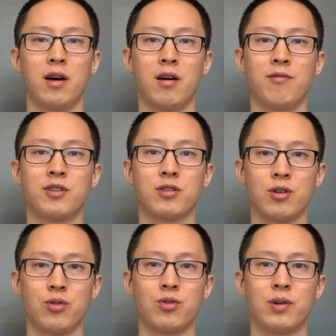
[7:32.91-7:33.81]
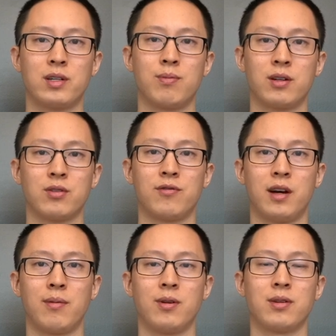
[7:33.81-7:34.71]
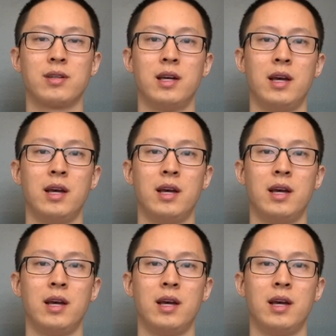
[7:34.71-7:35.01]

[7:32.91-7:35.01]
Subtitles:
of slow twitch muscle fibers,